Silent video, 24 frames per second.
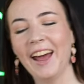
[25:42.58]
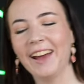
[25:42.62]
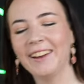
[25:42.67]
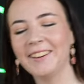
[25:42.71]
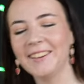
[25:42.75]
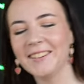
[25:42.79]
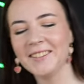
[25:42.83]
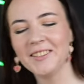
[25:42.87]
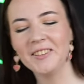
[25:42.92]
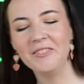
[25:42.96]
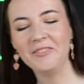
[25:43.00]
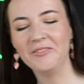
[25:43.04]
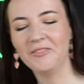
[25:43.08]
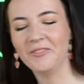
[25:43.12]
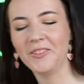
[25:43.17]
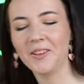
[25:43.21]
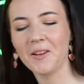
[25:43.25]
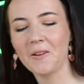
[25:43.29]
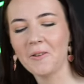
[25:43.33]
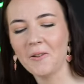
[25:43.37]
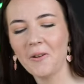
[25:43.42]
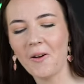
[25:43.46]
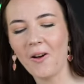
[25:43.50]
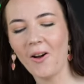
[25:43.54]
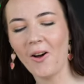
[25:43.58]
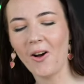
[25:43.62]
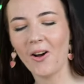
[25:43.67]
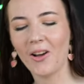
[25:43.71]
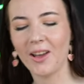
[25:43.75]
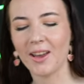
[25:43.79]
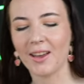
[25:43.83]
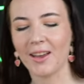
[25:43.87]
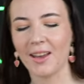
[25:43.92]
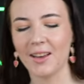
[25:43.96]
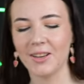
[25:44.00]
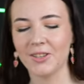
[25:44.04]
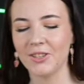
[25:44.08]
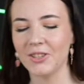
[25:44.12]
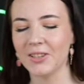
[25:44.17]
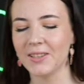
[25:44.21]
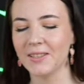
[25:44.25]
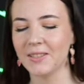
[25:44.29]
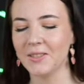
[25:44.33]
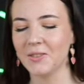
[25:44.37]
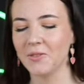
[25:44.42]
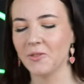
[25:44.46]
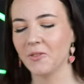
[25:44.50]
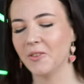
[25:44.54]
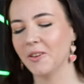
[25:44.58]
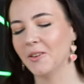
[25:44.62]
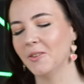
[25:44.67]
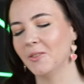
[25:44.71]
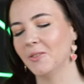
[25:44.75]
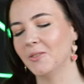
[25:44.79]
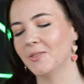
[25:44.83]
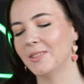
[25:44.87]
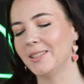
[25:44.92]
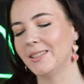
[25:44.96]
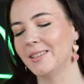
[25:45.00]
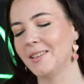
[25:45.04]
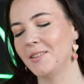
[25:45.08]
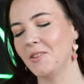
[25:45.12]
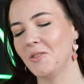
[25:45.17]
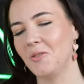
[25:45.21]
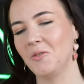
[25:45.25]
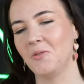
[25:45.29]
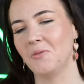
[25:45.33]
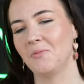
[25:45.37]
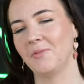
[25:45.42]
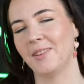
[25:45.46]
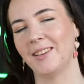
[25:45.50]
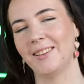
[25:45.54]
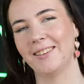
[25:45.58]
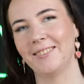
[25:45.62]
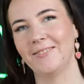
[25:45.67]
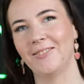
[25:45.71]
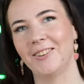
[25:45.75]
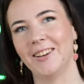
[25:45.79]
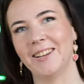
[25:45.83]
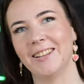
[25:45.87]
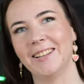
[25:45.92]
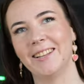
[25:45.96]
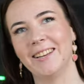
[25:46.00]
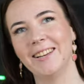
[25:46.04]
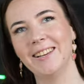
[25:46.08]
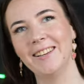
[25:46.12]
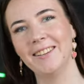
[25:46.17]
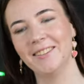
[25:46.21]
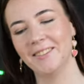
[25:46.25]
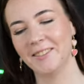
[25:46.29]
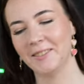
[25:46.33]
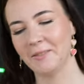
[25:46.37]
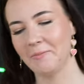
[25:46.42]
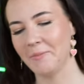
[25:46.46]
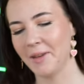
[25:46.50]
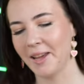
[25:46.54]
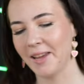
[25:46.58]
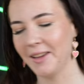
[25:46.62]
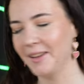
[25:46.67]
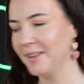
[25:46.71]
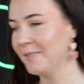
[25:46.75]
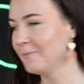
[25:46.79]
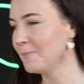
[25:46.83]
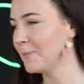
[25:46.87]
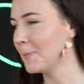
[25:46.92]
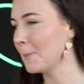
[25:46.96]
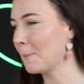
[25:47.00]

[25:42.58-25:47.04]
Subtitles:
Yeah. It doesn't feel hot. It just feels humid, really, to me.